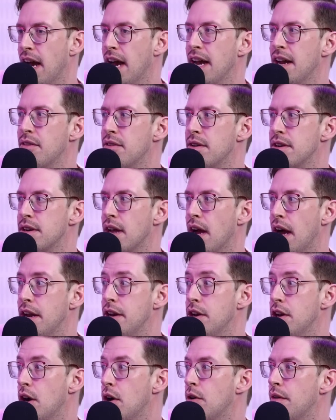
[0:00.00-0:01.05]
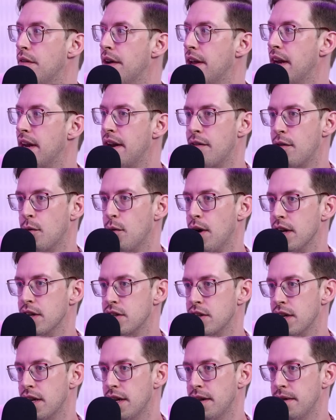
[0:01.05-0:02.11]
I know of it. I never
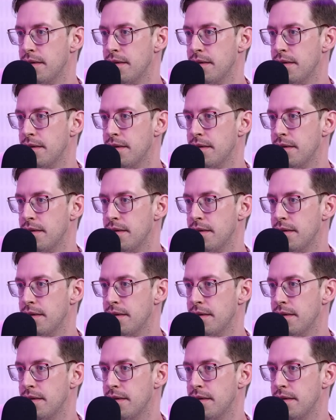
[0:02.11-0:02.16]
watched it.